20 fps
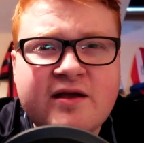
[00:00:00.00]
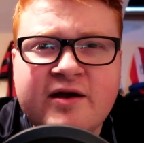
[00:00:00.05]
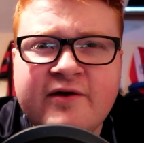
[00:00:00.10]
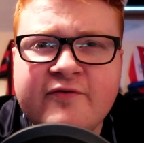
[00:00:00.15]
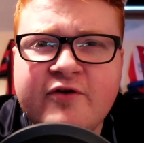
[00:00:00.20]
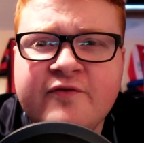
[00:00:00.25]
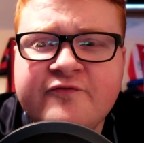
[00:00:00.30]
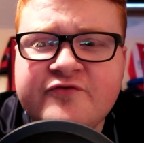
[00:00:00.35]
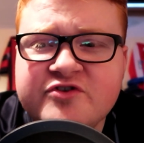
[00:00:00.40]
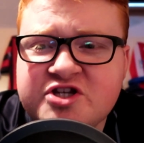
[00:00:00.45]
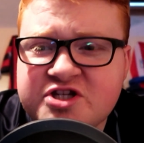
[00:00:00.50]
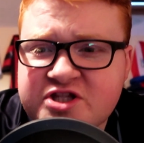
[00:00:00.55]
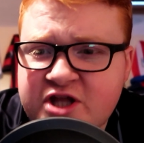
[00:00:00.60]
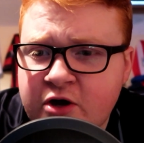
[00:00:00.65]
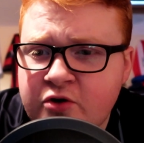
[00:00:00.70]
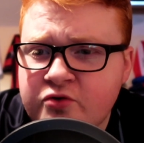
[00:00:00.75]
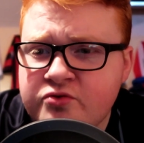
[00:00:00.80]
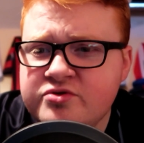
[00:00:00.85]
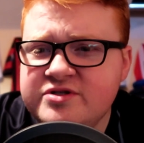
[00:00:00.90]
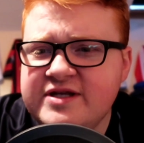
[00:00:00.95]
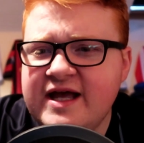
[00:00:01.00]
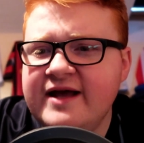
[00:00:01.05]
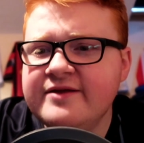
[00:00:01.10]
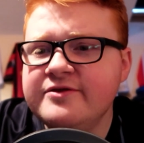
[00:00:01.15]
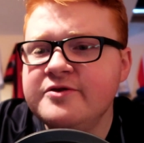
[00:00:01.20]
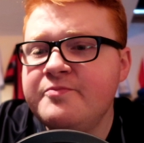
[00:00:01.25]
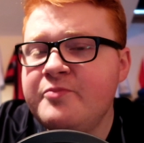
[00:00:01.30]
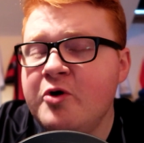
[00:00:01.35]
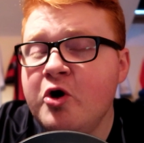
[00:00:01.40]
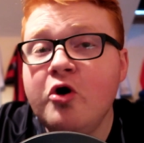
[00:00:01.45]
I've gone for Stones
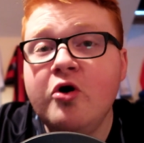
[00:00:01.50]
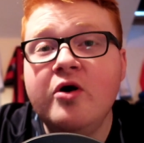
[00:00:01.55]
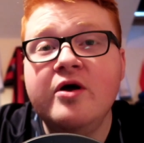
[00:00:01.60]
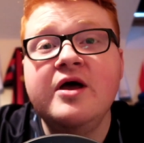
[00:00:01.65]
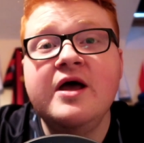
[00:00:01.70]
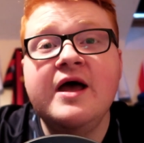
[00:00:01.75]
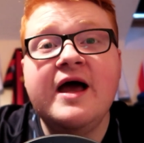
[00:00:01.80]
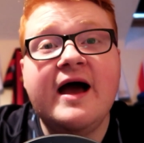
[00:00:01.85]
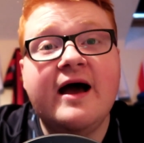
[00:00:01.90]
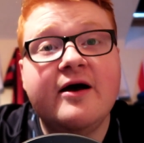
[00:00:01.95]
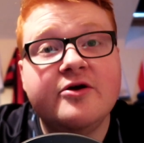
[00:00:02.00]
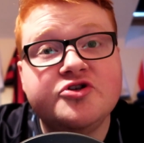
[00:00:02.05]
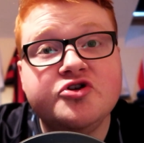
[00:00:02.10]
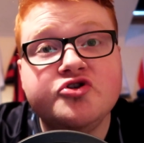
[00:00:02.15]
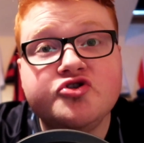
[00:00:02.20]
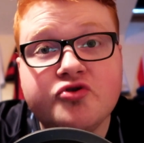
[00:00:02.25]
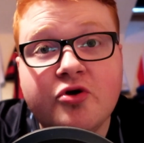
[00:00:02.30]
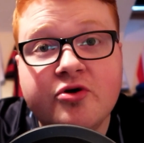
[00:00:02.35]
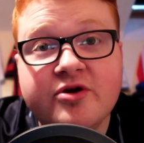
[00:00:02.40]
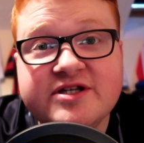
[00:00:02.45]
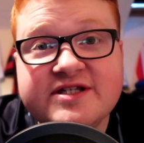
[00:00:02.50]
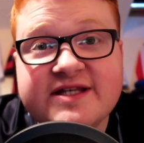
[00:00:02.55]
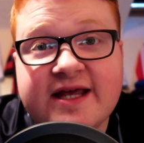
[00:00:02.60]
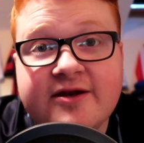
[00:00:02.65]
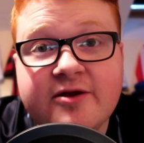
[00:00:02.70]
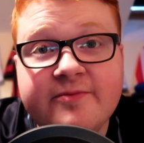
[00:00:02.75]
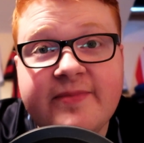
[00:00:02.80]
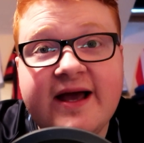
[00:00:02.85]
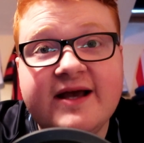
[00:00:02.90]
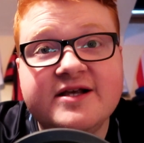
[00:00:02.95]
and Laporte, our two strongest
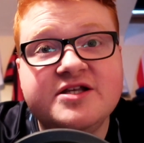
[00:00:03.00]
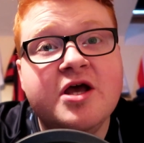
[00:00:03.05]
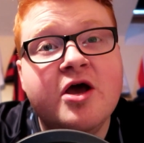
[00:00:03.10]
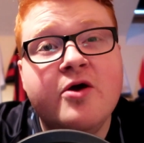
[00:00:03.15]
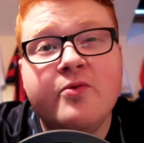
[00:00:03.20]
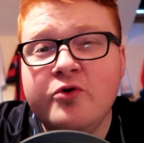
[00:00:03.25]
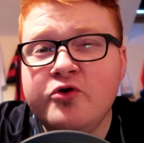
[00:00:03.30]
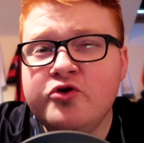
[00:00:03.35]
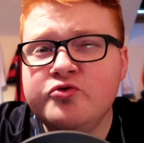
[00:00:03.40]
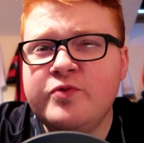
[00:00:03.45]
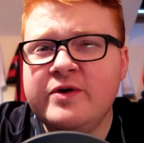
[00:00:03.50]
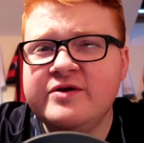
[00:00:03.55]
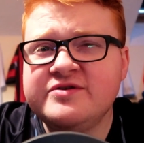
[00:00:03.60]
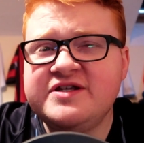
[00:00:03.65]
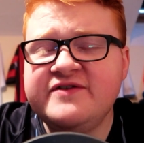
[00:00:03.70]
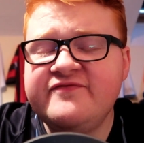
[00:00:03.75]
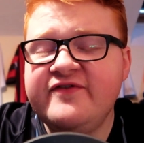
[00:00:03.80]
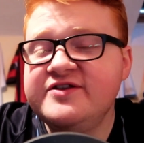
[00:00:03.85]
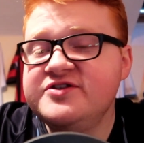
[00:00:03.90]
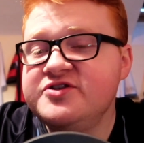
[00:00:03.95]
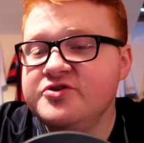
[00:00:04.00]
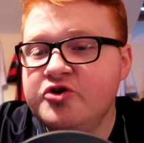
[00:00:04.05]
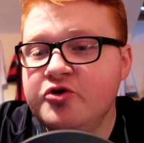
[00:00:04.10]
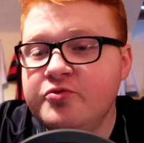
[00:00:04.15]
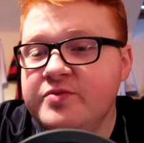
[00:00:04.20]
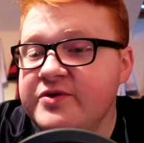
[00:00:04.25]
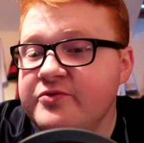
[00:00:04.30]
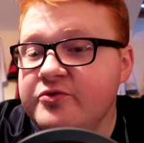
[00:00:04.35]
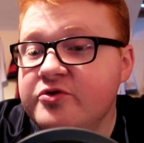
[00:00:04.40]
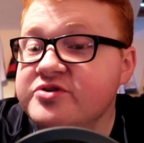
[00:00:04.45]
centre-backs. We could well see Vincent
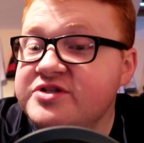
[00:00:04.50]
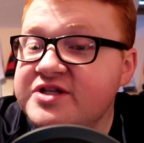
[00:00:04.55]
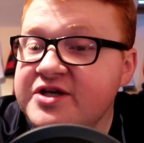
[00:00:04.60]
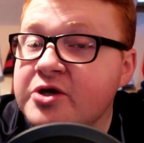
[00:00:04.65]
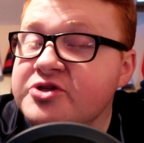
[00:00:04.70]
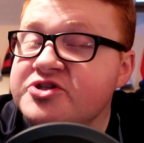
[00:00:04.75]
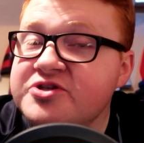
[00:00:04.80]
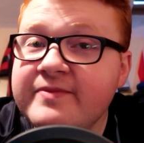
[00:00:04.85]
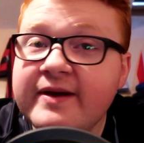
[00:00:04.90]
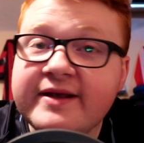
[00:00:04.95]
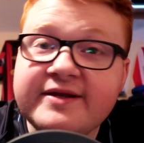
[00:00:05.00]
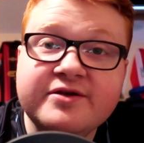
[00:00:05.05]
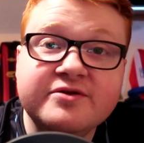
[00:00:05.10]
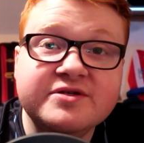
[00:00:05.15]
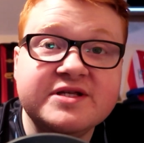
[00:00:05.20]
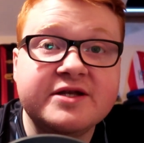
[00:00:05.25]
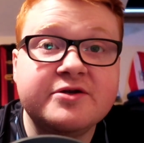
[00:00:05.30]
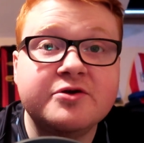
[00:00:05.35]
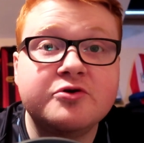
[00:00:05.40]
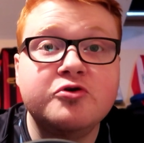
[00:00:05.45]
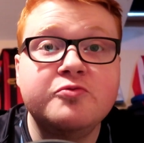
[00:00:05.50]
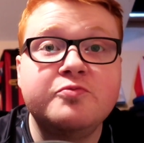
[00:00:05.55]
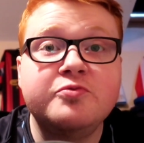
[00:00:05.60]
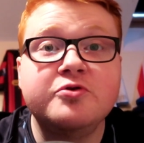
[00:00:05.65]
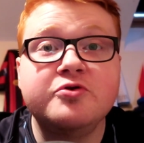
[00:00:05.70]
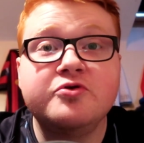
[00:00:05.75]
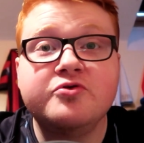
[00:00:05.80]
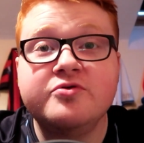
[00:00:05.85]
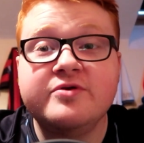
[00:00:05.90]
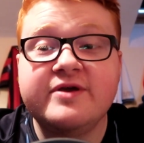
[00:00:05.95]
Kompany, we could see Otamendi, who's had a
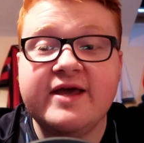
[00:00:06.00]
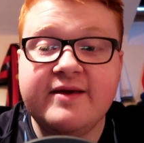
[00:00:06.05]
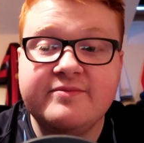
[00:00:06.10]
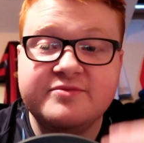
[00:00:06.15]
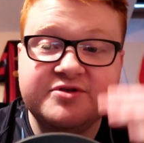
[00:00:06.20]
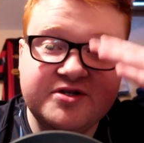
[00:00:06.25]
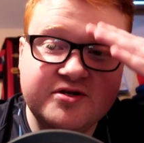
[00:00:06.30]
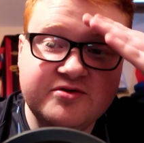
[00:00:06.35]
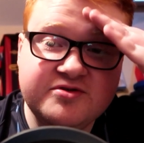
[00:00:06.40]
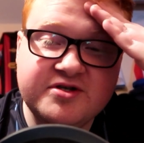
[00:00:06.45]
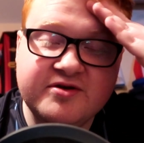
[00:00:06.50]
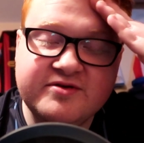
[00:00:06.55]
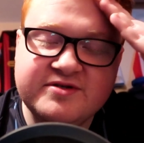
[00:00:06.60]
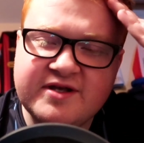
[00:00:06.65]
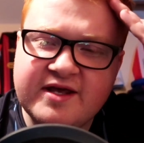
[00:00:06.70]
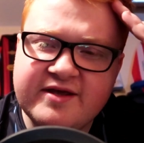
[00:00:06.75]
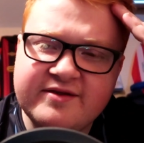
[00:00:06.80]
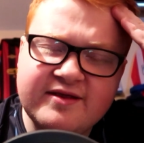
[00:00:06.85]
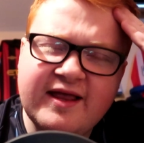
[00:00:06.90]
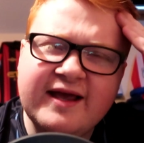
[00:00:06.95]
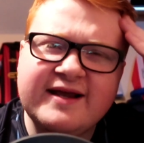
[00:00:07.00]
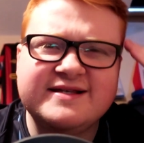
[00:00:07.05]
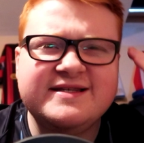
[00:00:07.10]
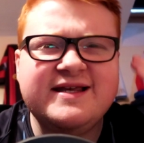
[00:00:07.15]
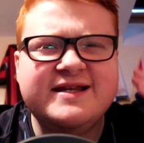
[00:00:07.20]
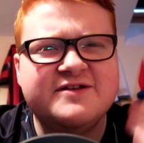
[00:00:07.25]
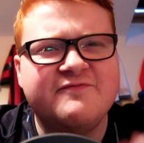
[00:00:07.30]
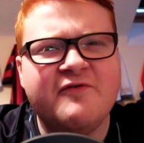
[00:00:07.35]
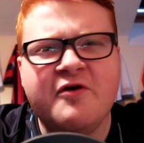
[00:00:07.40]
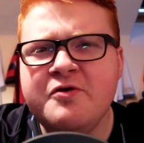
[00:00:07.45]
couple of good games too. So, like I
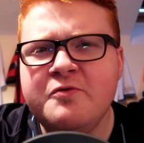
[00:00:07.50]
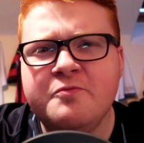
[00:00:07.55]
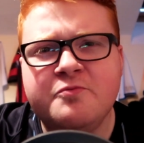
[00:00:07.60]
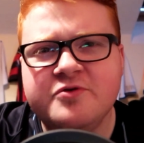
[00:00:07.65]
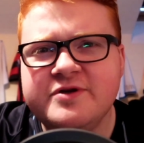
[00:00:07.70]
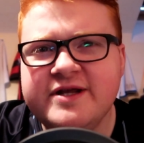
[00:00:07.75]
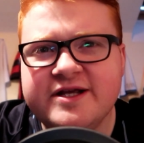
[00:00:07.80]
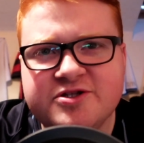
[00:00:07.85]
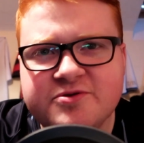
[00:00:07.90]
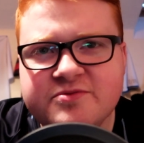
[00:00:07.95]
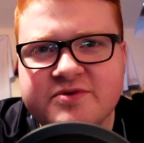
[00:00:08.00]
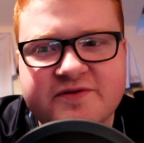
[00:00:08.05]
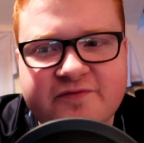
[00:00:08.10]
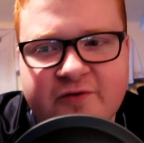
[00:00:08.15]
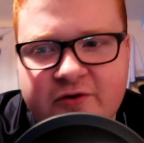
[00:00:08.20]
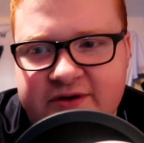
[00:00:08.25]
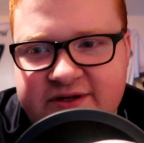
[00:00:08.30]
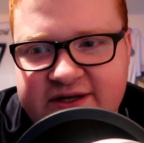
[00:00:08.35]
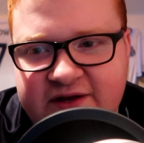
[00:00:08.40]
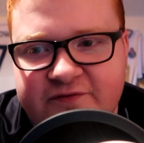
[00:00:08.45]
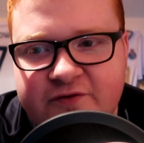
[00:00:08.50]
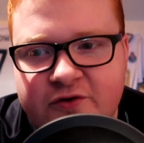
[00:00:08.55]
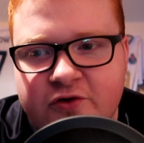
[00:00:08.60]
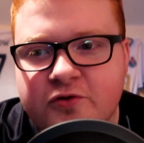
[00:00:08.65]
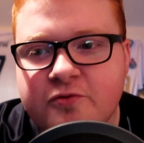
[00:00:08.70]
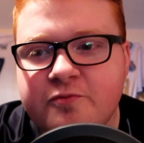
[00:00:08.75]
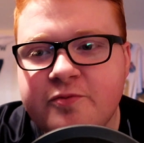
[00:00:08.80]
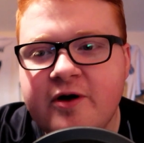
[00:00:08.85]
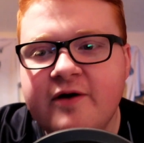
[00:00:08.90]
said, it's very unpredictable, it's very difficult.